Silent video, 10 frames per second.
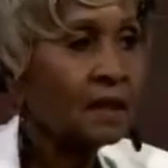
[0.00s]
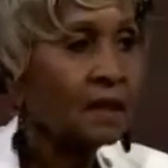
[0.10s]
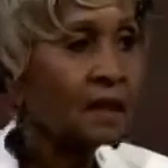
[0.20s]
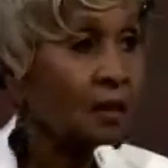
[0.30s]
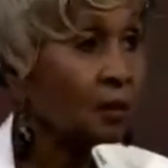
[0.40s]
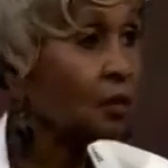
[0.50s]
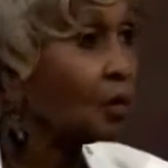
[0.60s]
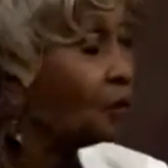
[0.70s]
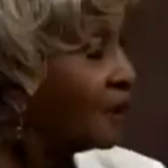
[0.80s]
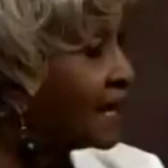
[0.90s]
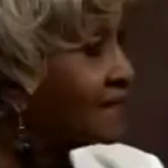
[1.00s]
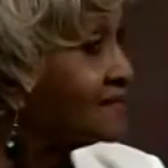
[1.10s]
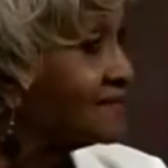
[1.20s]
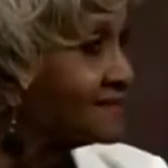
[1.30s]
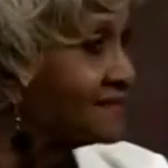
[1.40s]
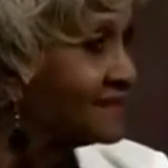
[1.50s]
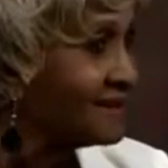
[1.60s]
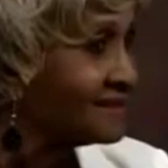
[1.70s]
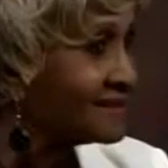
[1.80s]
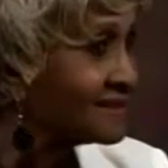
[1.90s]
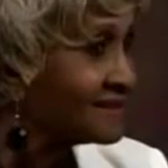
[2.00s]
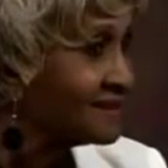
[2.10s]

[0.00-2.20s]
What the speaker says: in a romantic sense.